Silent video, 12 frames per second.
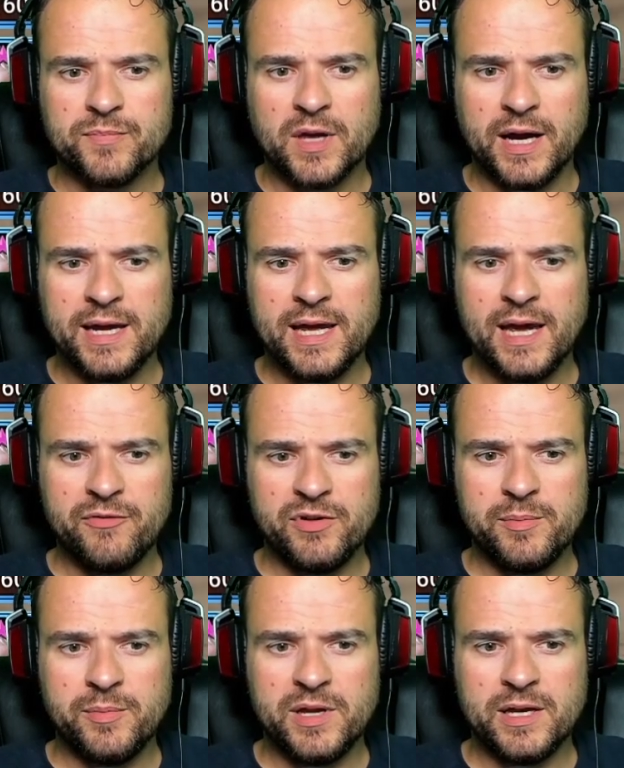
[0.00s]
I have
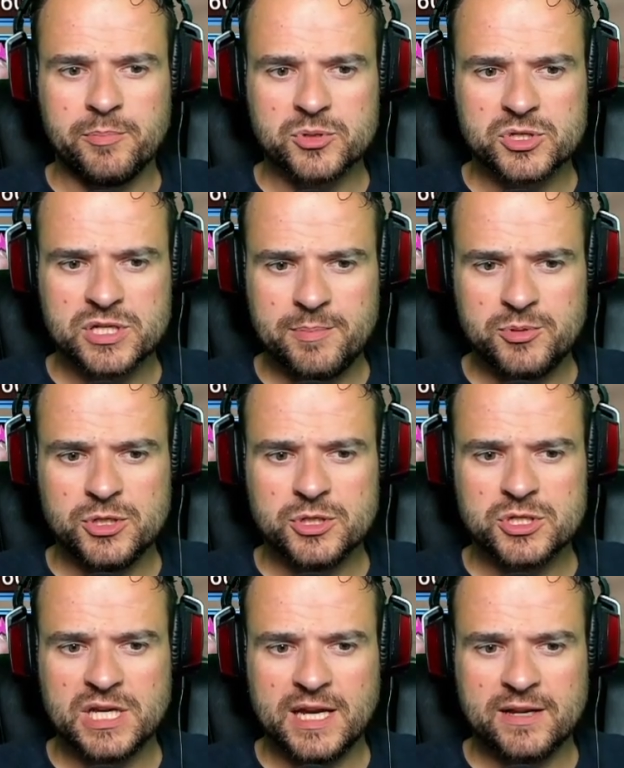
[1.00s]
him in a perception
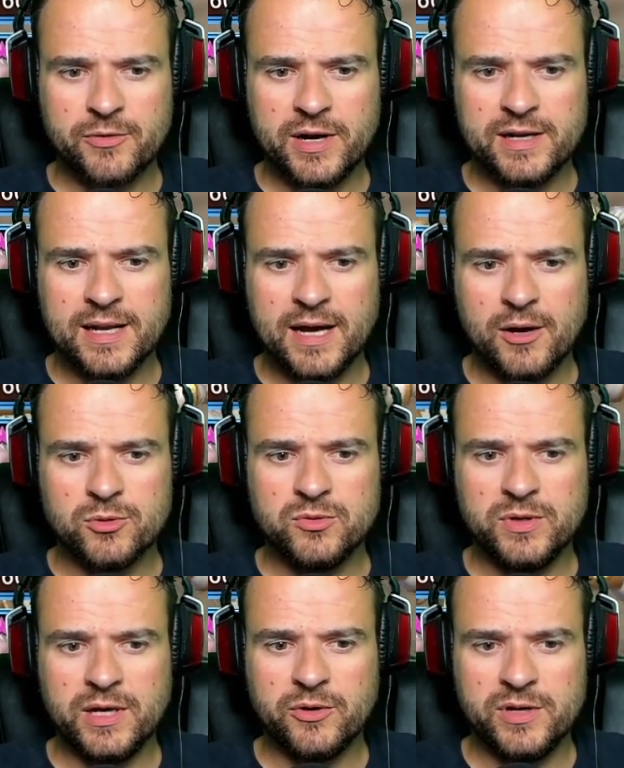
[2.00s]
set right now to
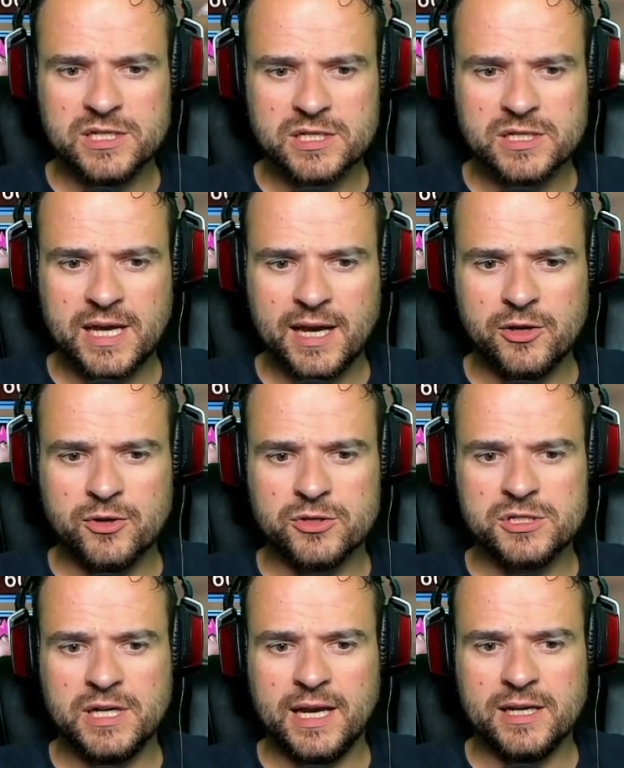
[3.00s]
increase his
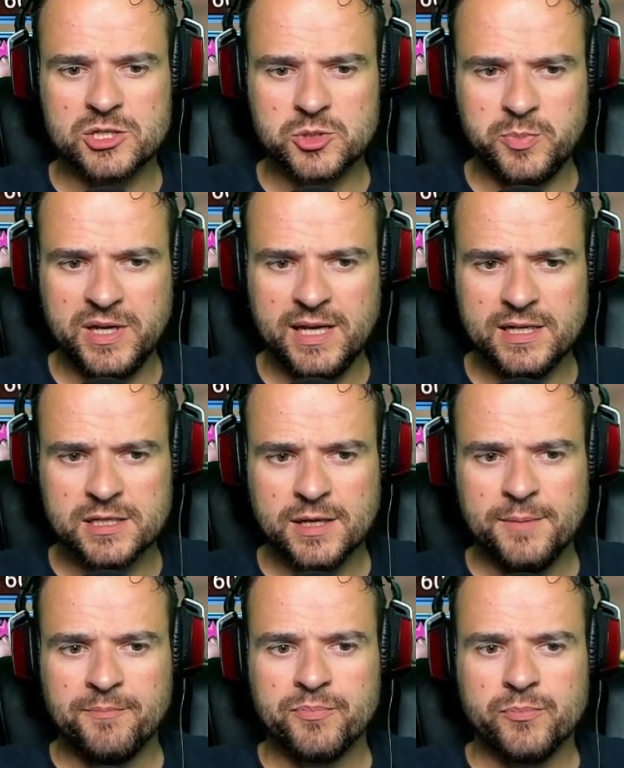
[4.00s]
accuracy and his speed,
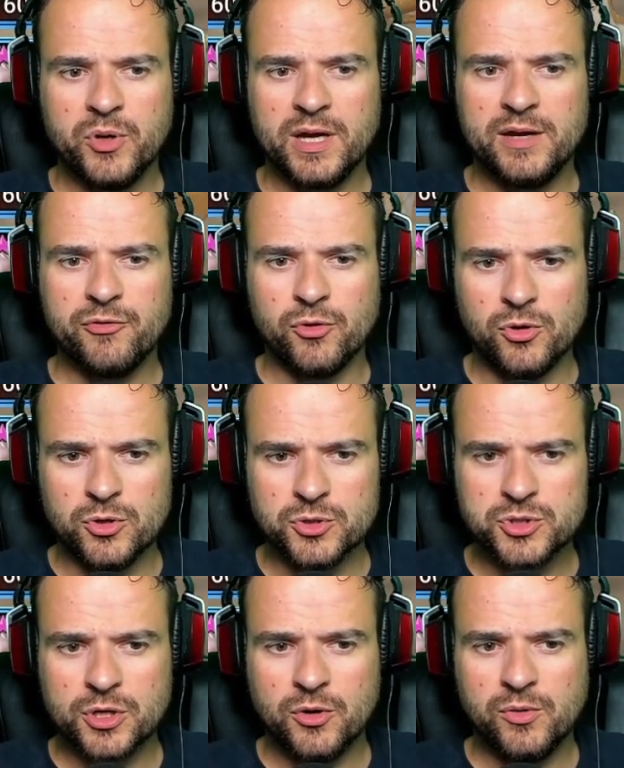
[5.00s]
but I've
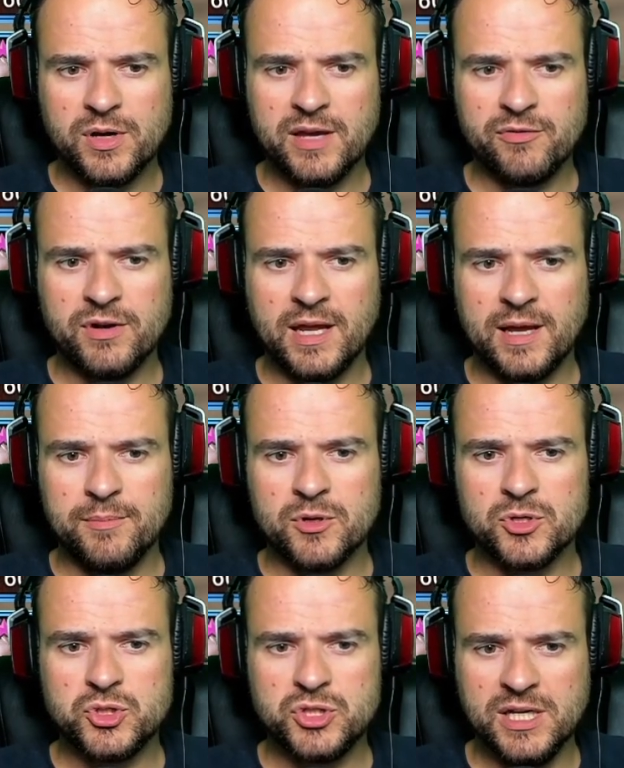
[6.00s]
also given him a
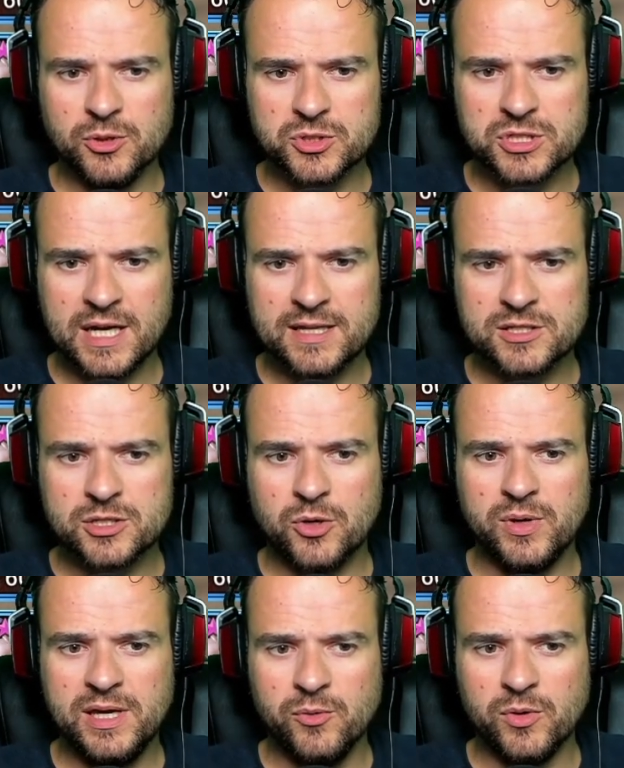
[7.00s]
shield set, so
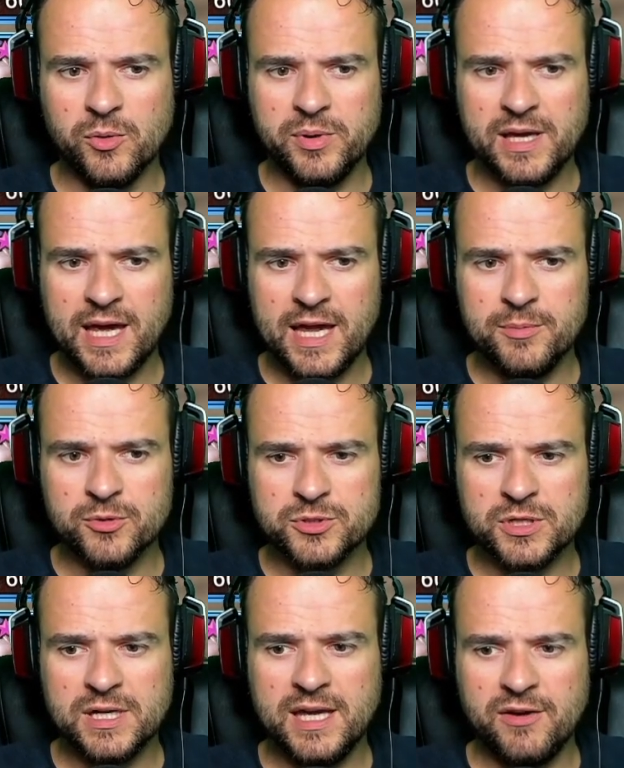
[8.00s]
he will be able to
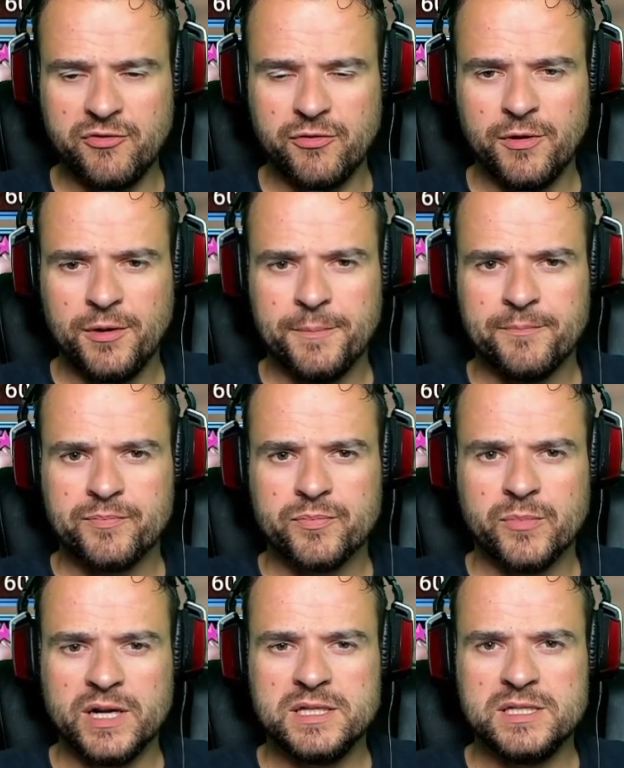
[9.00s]
give
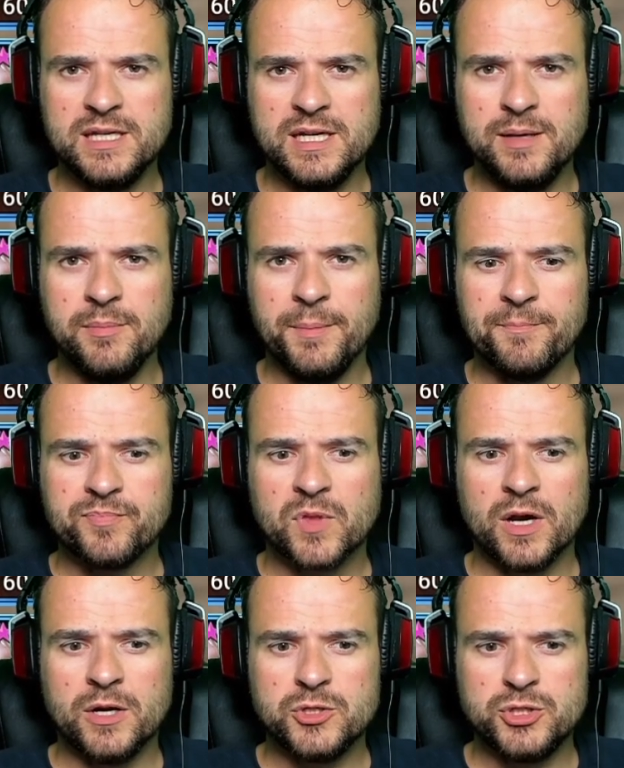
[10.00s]
my team
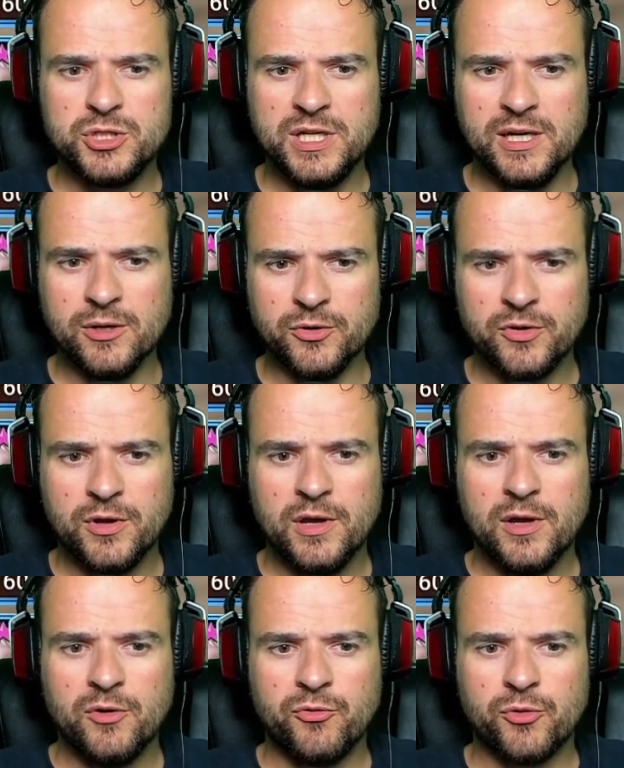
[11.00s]
a shield
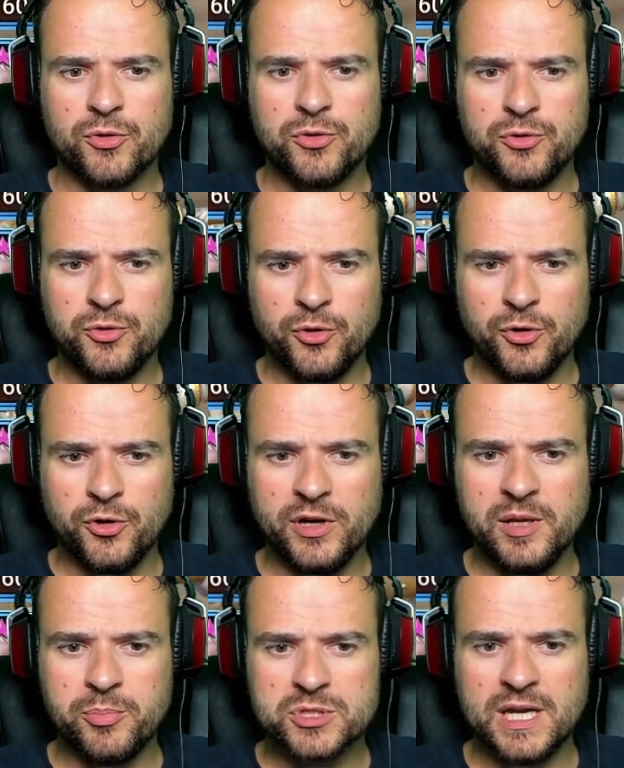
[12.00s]
for
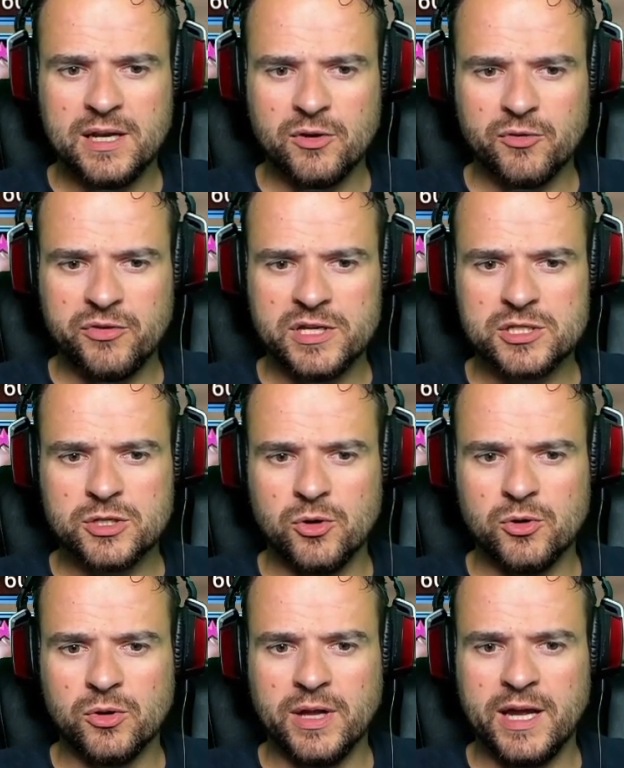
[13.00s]
30% of his
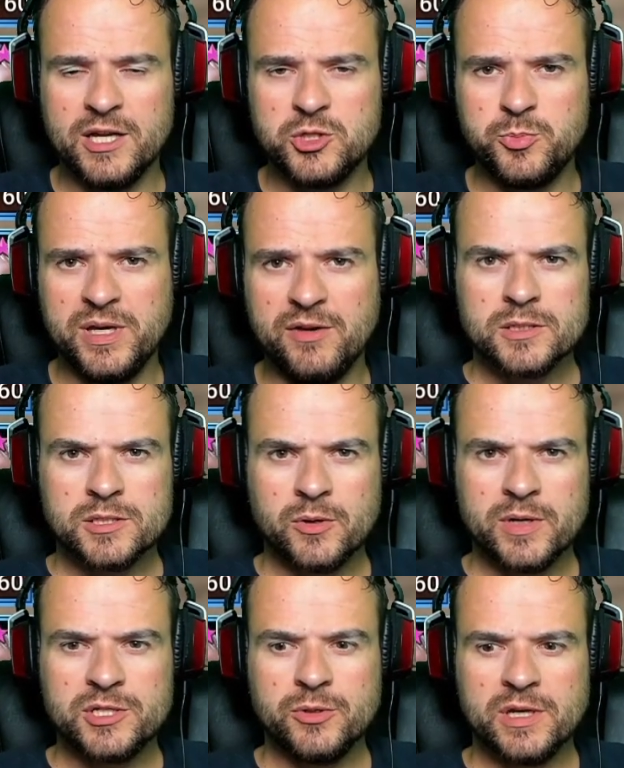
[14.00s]
total HP. So
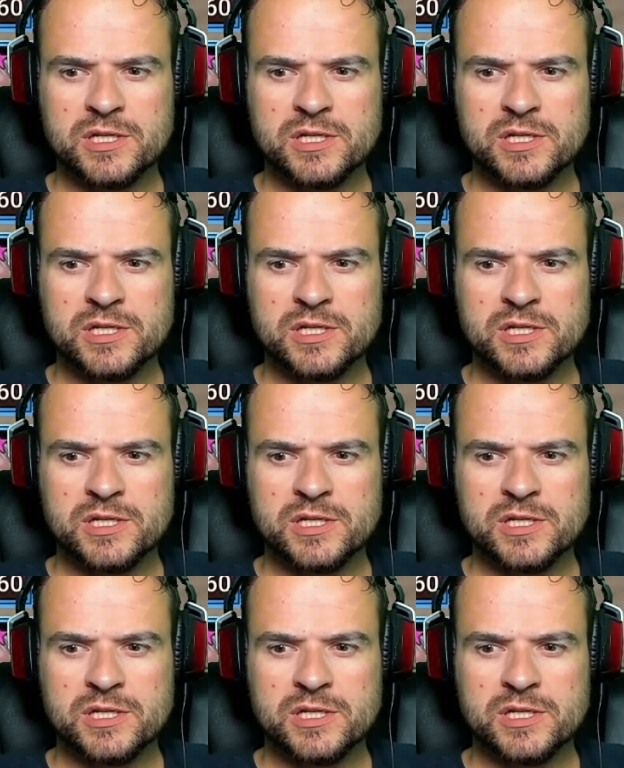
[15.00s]
as you can